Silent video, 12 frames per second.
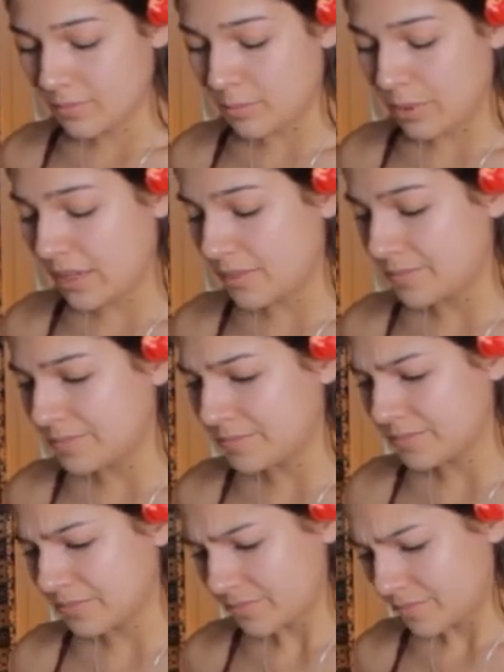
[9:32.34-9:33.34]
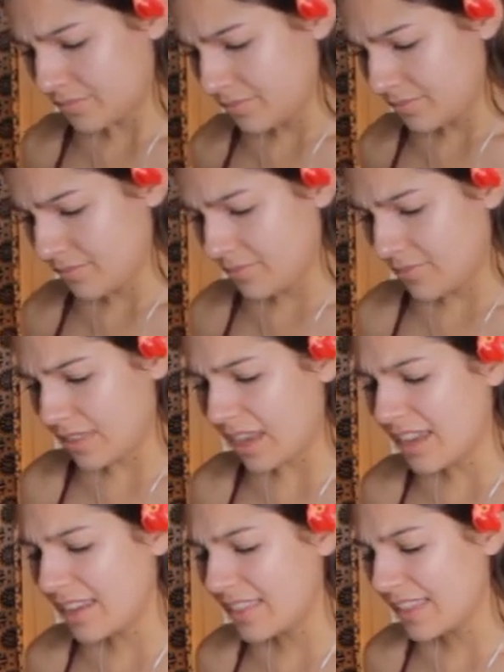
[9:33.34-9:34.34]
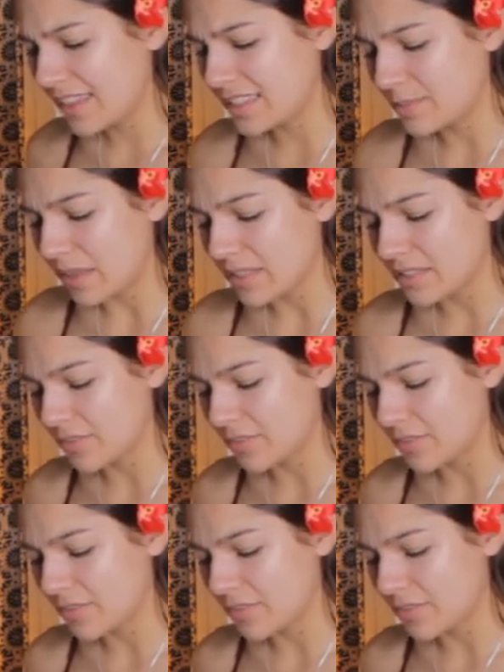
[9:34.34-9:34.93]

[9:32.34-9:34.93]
But not at the expense